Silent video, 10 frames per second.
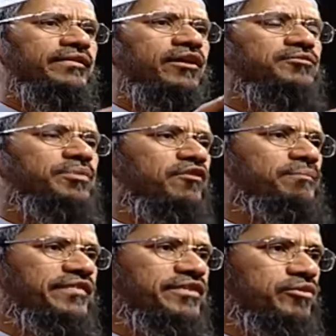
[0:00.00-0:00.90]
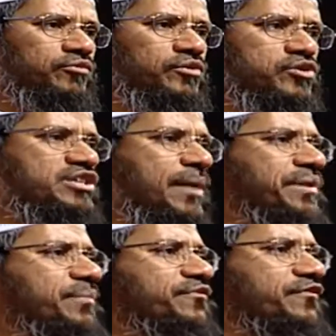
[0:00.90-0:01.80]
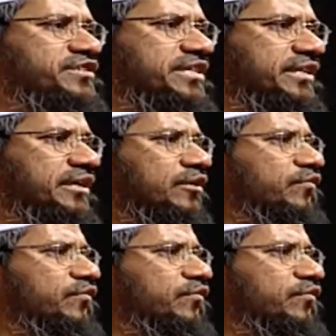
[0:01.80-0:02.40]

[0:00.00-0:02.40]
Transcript: in the Gospel of Matthew chapter number 15,